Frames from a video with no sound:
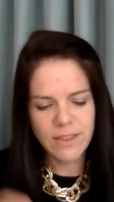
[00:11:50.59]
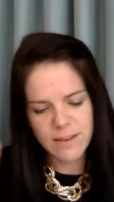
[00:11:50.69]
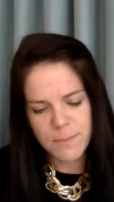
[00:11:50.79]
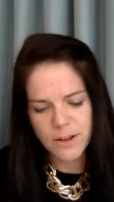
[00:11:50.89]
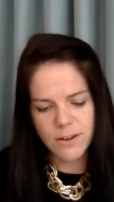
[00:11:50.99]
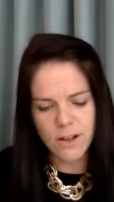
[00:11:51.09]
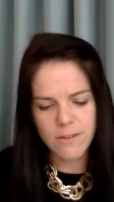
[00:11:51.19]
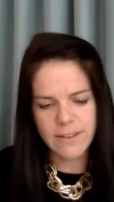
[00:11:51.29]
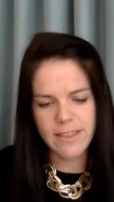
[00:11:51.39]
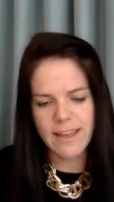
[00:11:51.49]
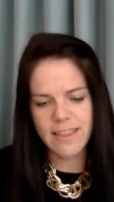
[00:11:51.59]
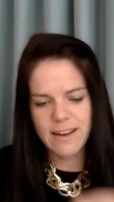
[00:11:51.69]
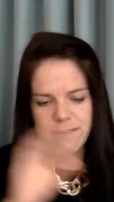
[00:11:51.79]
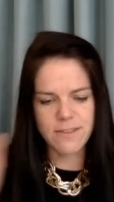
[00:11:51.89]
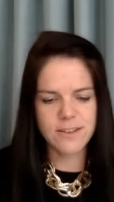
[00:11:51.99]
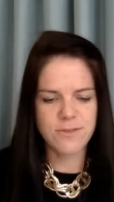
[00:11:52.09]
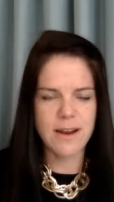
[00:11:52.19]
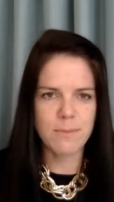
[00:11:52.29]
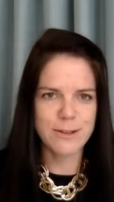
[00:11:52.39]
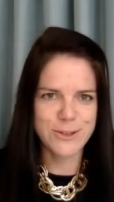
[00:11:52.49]
or there's a pot of gold at, at the end of this
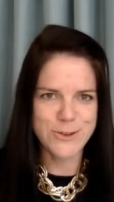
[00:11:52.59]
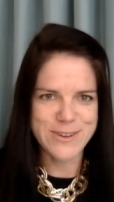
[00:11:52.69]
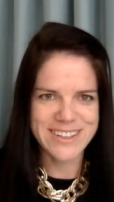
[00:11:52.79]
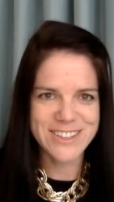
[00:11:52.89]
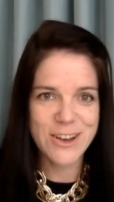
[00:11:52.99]
rainbow story.